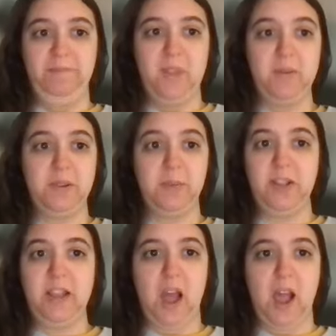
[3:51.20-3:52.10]
it was a
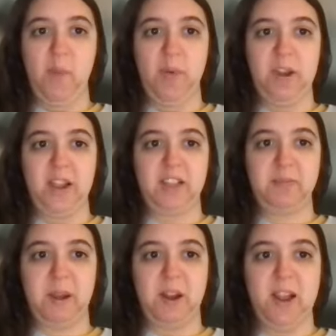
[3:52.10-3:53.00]
really eye-opening
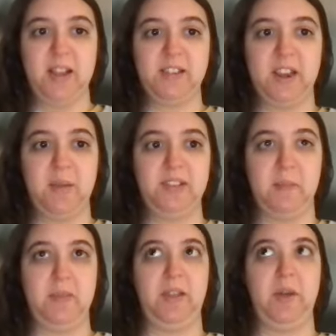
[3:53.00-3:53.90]
experience, and it was
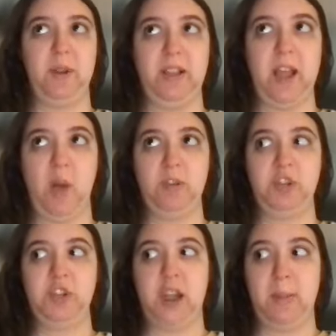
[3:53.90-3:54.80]
something that really helped
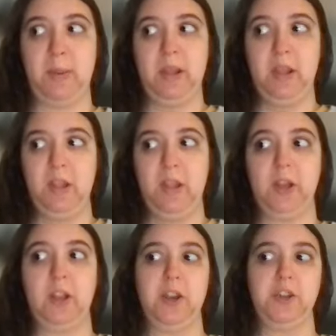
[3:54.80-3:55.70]
shape the
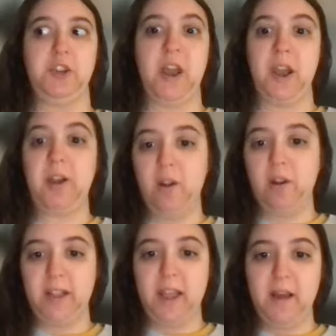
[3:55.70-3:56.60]
clinician that I
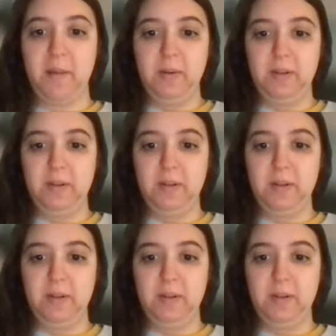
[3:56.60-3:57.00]
currently am.